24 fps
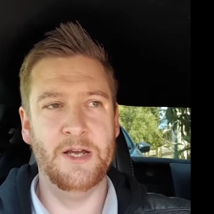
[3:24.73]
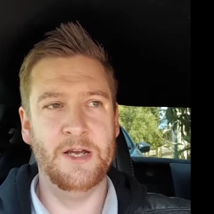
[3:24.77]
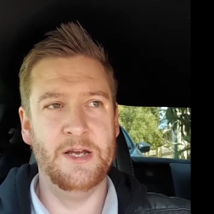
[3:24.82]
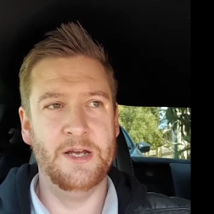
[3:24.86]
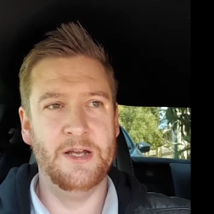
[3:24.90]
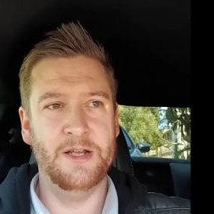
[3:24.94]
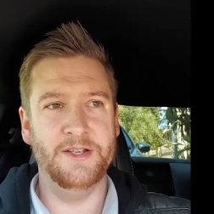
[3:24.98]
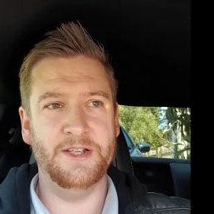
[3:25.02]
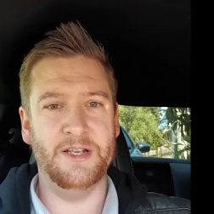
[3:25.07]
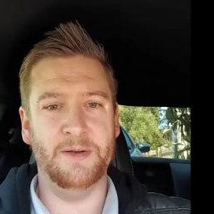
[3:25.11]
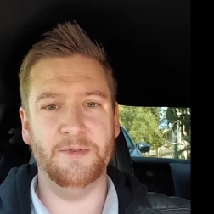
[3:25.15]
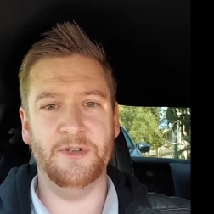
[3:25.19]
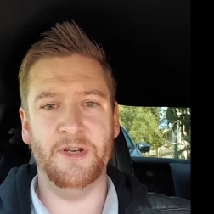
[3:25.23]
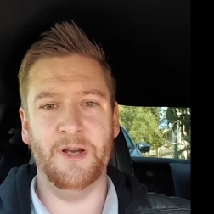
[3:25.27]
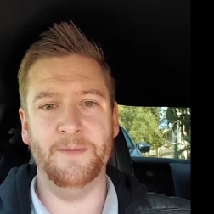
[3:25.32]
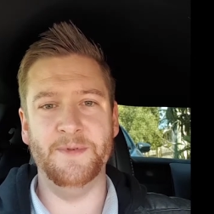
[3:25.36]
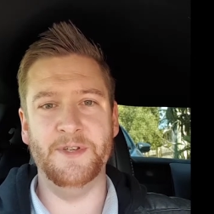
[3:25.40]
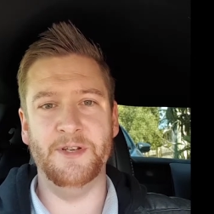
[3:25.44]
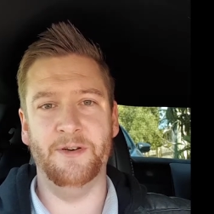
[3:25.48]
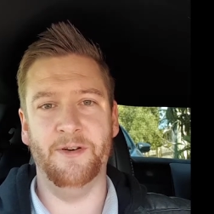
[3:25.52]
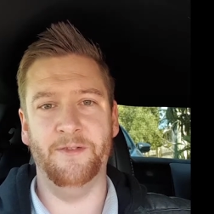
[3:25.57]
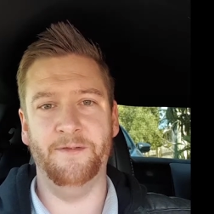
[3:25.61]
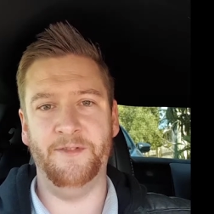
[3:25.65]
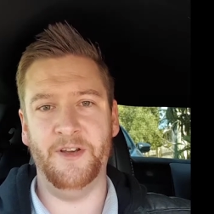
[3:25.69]
Sometimes
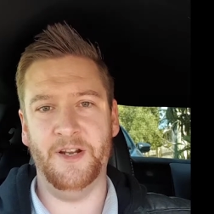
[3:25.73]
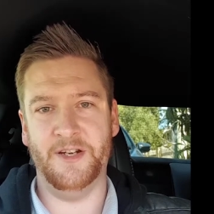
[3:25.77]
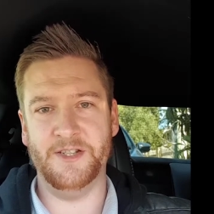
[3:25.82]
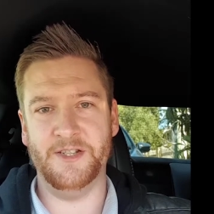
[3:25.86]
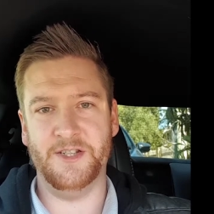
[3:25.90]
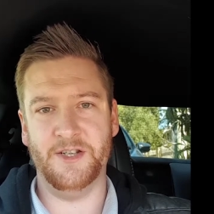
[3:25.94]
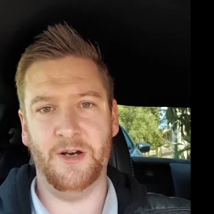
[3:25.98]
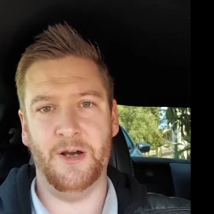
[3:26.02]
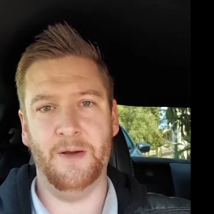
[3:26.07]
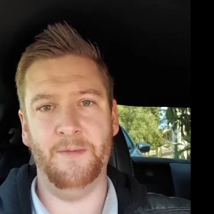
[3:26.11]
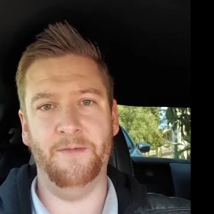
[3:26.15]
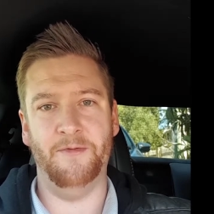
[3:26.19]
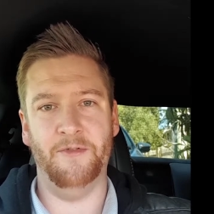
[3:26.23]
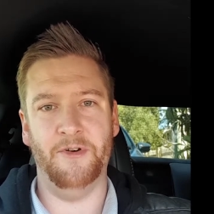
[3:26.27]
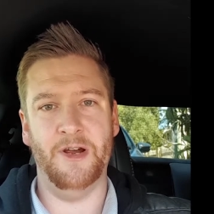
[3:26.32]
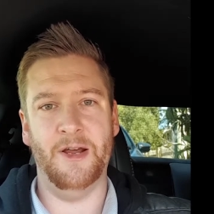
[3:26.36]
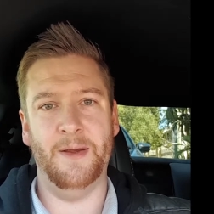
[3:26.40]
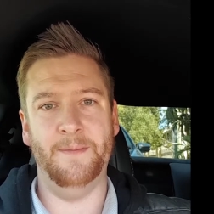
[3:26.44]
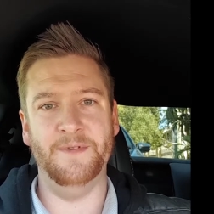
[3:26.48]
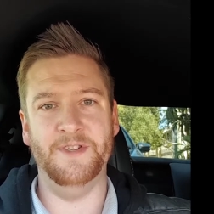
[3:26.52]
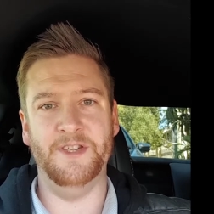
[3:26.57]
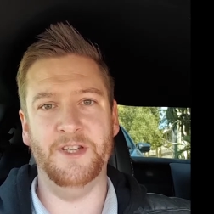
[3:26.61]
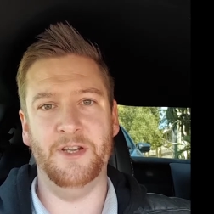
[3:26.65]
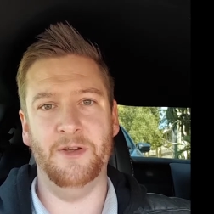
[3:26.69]
there are fixed
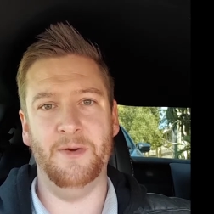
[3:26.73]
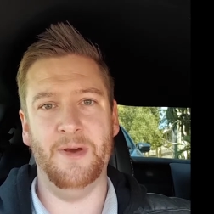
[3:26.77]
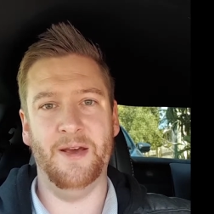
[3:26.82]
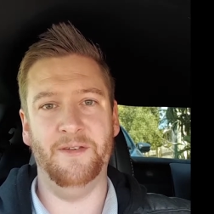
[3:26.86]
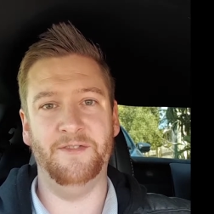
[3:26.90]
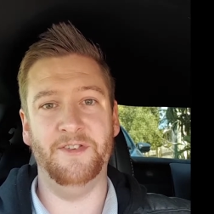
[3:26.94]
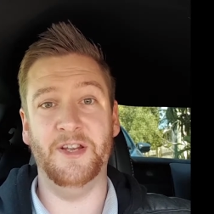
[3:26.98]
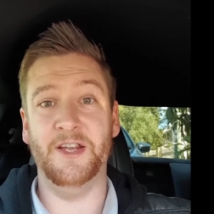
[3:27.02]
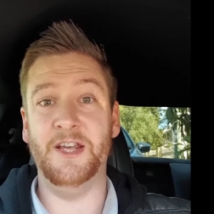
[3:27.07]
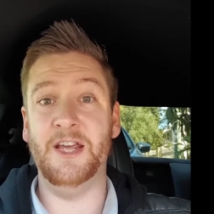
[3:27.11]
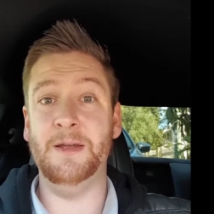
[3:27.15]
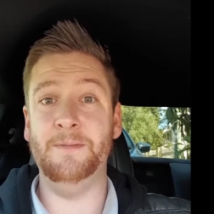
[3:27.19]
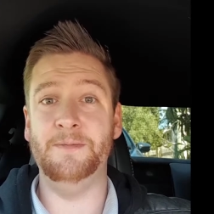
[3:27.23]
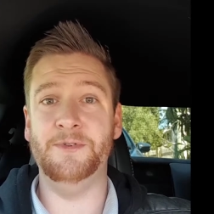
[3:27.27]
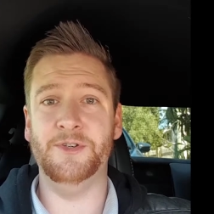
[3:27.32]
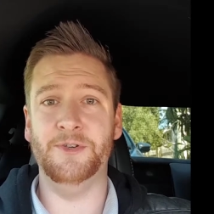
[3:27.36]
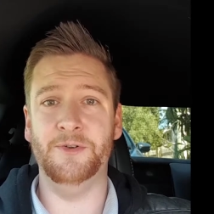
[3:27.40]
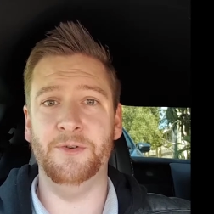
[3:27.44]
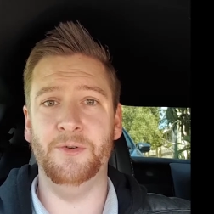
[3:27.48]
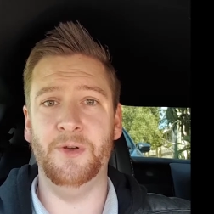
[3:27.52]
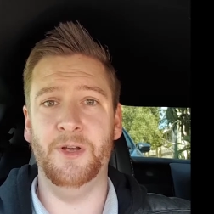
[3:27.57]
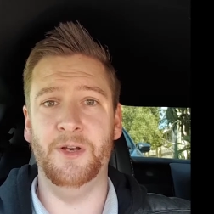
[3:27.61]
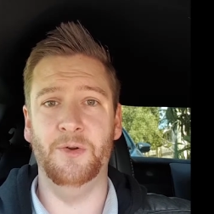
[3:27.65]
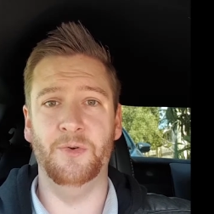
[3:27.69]
timeframes that you have to keep to
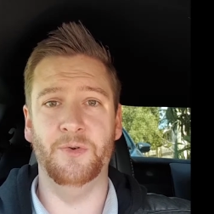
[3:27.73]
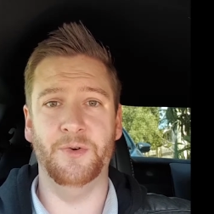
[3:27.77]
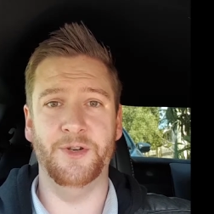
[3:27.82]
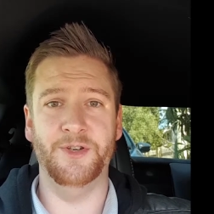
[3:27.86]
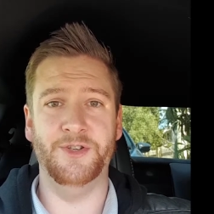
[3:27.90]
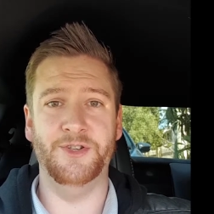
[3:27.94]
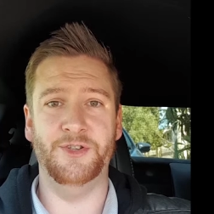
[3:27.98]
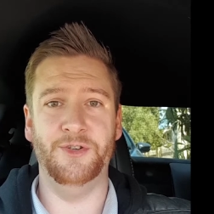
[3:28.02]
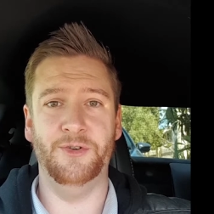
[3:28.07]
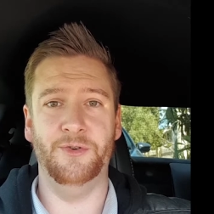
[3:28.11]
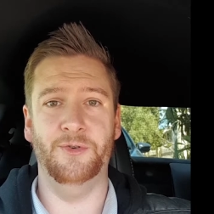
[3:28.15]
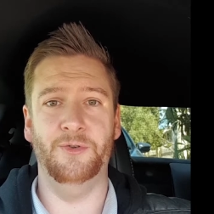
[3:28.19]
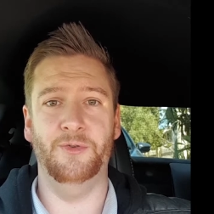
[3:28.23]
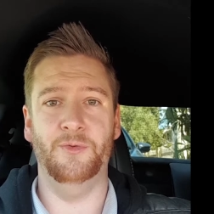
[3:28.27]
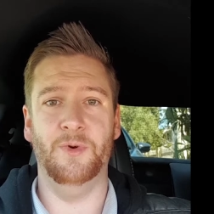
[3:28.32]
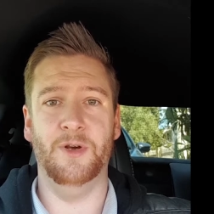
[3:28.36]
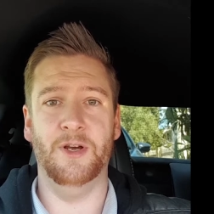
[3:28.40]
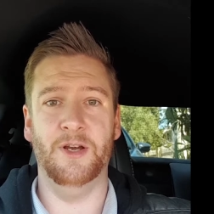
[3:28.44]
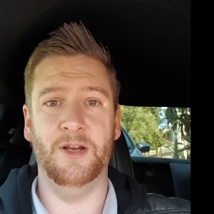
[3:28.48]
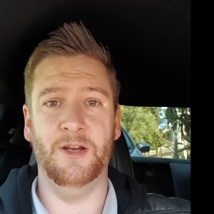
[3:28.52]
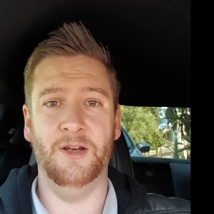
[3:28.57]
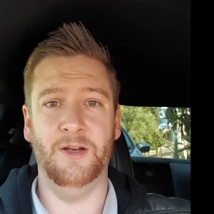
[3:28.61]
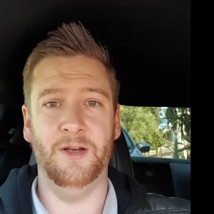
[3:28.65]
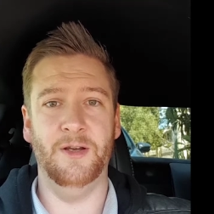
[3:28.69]
in order
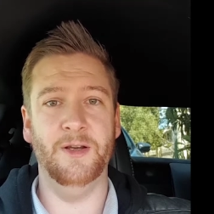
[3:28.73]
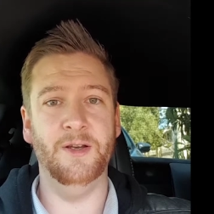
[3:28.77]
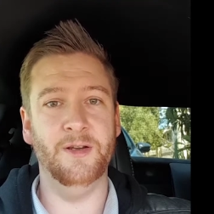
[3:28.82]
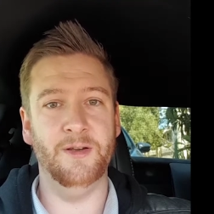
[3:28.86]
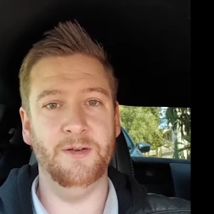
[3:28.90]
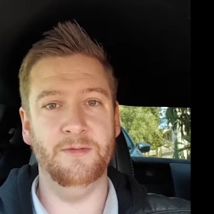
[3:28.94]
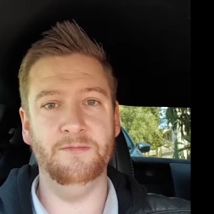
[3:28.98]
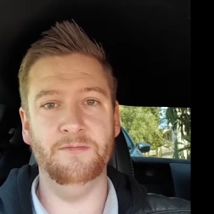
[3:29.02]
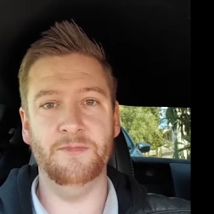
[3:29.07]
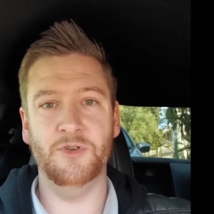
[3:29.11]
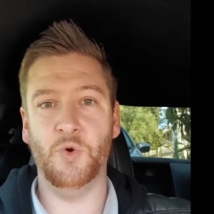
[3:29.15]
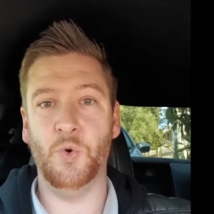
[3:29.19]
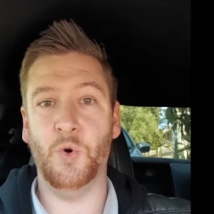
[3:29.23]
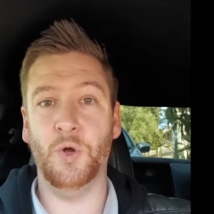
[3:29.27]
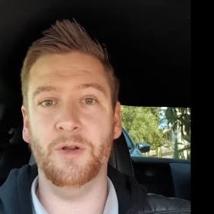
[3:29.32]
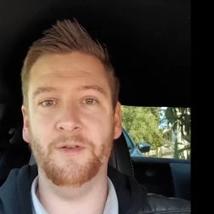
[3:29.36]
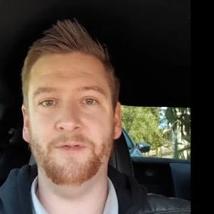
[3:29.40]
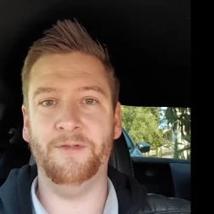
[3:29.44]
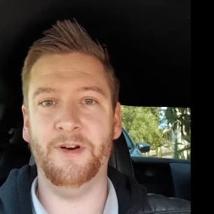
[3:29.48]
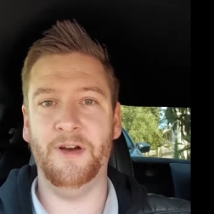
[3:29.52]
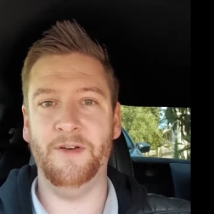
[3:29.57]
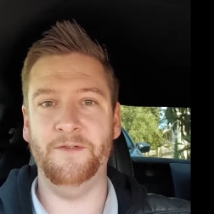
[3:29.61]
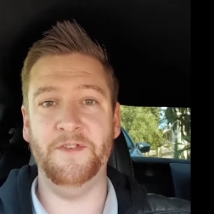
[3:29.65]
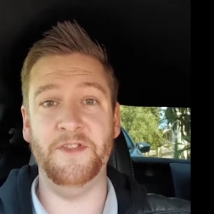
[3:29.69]
to
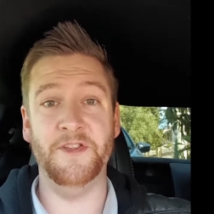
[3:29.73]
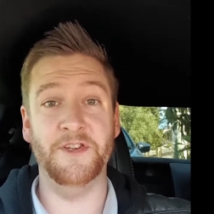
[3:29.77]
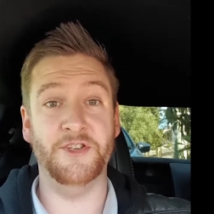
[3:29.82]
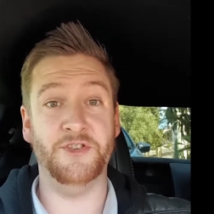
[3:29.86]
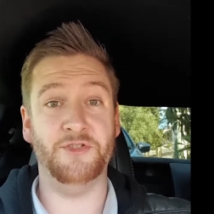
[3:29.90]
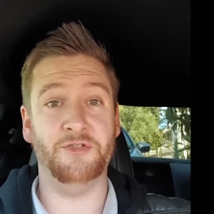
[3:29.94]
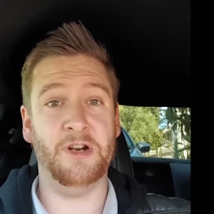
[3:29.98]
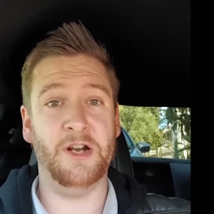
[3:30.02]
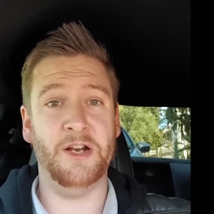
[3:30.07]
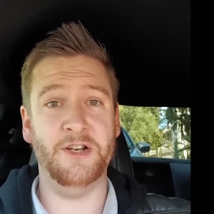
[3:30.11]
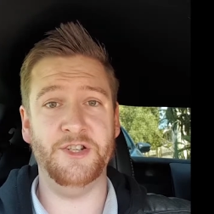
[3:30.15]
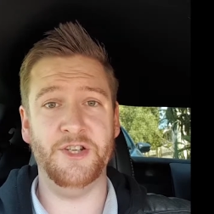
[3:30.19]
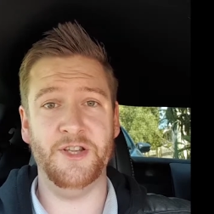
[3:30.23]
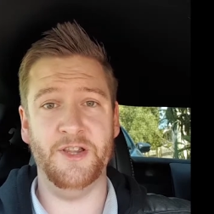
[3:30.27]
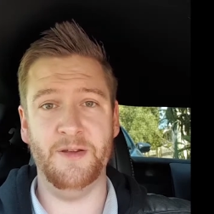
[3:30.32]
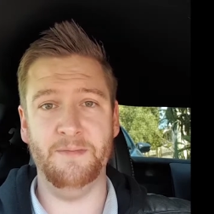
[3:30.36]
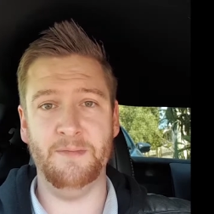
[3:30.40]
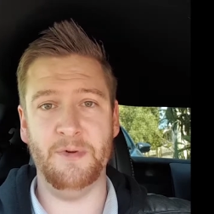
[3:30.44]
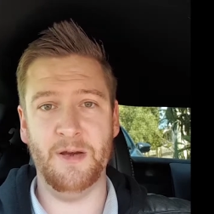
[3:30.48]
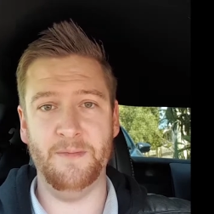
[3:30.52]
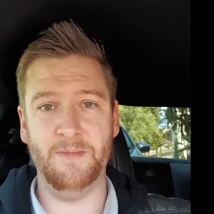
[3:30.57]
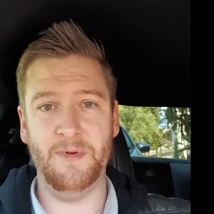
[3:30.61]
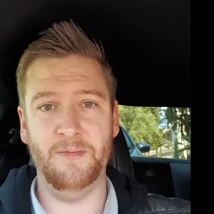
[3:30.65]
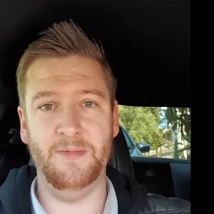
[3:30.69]
qualify for the strategy that
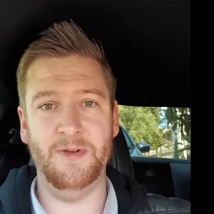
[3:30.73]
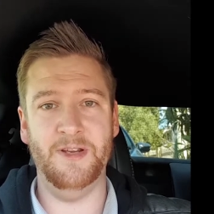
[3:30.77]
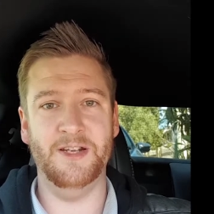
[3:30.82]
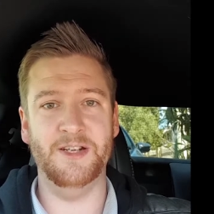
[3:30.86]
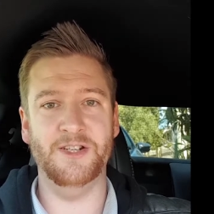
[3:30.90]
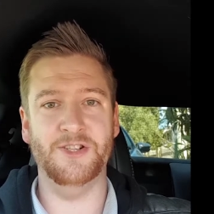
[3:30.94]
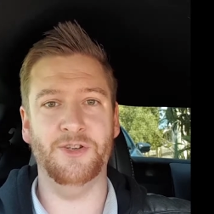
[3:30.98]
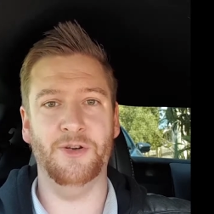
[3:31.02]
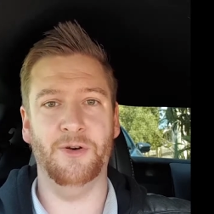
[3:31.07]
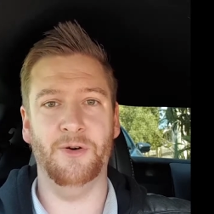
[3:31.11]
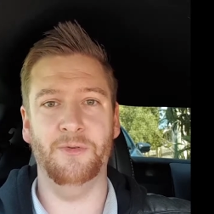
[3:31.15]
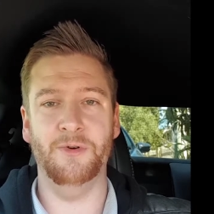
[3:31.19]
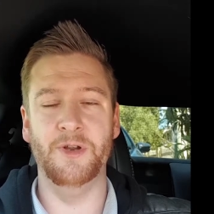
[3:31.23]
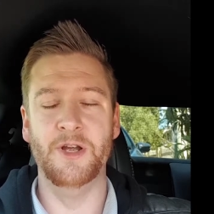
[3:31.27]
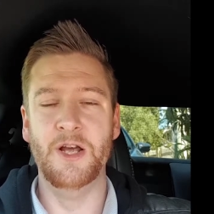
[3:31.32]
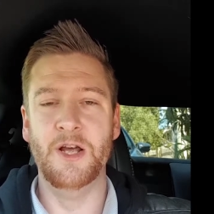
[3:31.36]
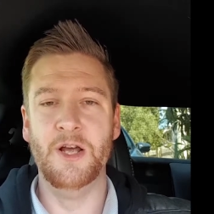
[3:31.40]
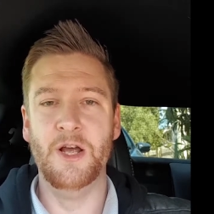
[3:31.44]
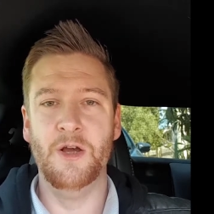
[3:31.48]
might be being sold.